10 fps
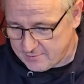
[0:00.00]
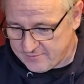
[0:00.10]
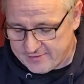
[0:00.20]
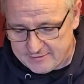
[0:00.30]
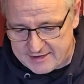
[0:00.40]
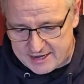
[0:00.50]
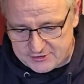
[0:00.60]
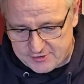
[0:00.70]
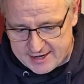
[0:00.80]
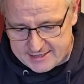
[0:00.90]
we filled our
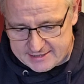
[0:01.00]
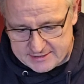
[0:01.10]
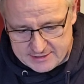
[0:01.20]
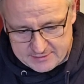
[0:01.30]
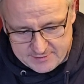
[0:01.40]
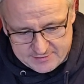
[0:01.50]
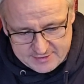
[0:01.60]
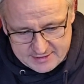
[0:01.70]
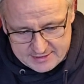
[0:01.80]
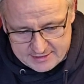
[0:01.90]
trays with
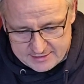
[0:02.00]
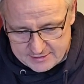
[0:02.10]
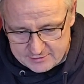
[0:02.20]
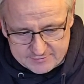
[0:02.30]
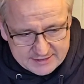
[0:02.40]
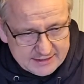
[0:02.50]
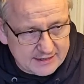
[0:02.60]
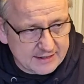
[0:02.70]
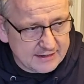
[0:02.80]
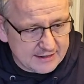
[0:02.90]
the lovely